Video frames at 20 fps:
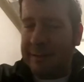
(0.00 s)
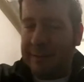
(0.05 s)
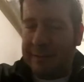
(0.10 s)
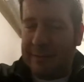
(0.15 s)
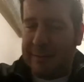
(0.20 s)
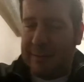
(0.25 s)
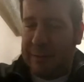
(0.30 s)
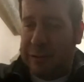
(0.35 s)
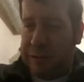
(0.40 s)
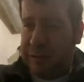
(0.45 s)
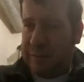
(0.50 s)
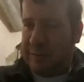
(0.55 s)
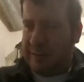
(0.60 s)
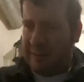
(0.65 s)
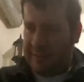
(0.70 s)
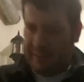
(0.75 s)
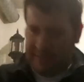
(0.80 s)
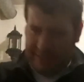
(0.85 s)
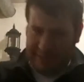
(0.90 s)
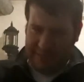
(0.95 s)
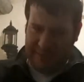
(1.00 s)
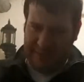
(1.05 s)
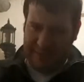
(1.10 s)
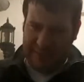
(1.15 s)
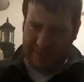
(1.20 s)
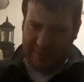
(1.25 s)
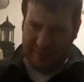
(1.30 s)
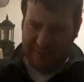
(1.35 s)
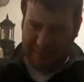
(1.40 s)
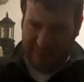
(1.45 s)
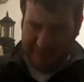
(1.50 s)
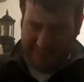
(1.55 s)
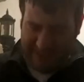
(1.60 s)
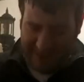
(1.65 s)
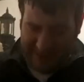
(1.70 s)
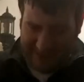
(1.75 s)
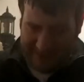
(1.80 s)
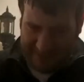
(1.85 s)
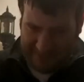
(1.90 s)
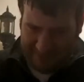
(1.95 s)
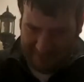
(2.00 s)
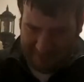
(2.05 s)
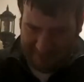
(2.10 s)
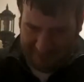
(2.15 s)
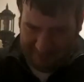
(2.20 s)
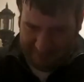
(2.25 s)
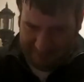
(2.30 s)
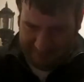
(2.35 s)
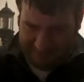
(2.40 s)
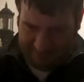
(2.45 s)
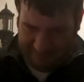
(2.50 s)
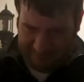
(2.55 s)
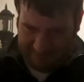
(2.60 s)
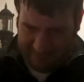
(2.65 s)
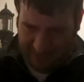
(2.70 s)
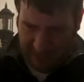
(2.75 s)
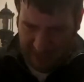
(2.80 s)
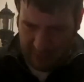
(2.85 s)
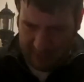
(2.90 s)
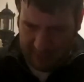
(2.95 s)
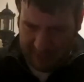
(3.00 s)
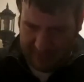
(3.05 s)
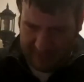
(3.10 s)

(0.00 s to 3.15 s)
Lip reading: Oh, what do we got here? No, okay.